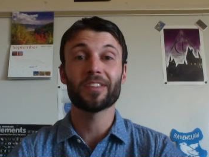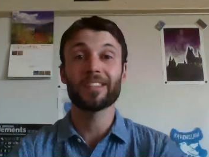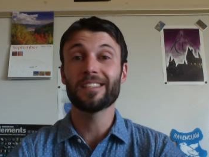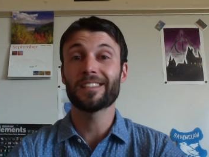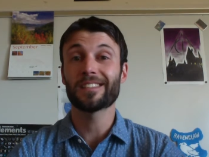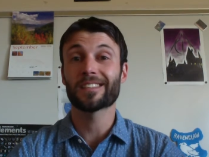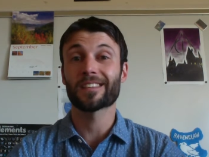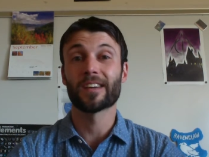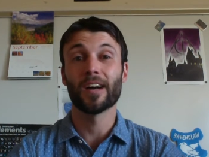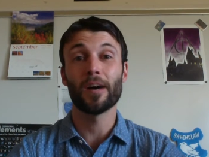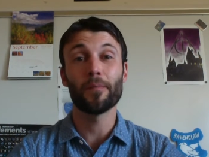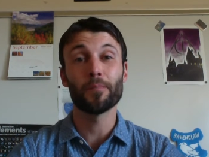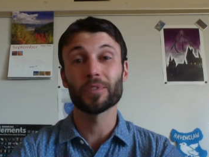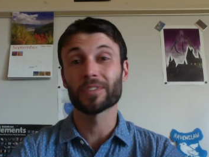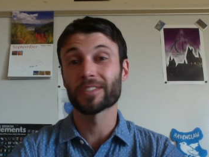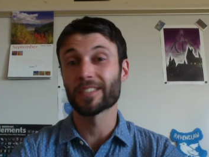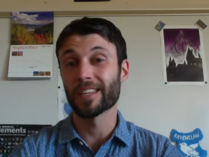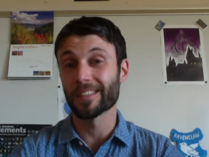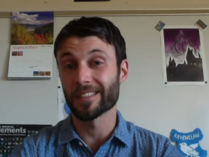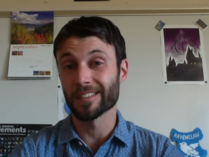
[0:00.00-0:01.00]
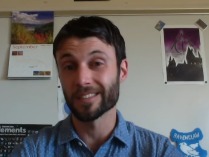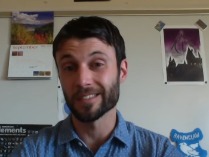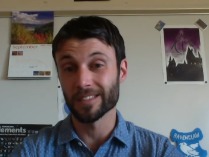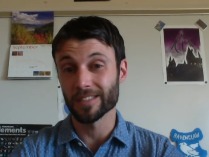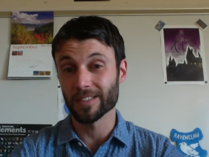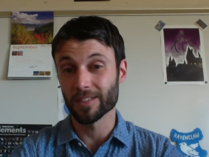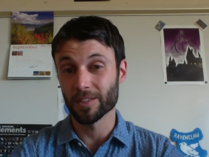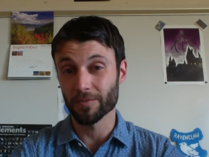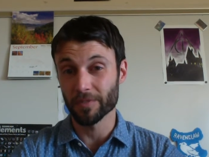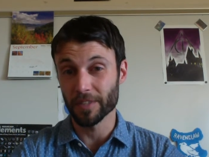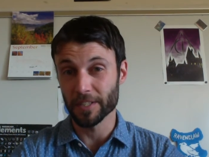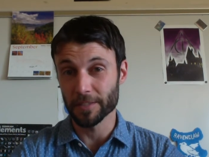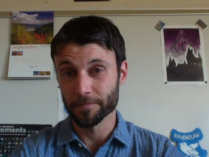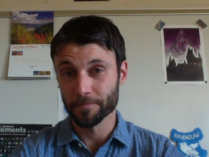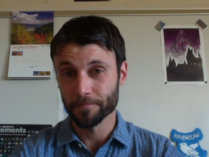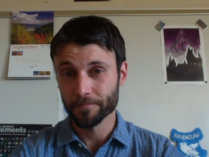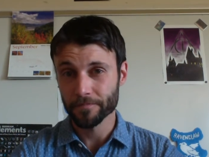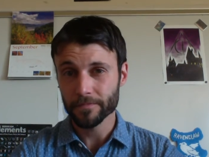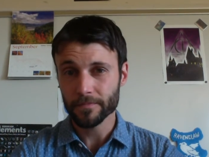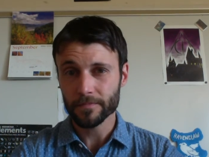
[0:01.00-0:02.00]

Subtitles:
have at least a couple sentences to read.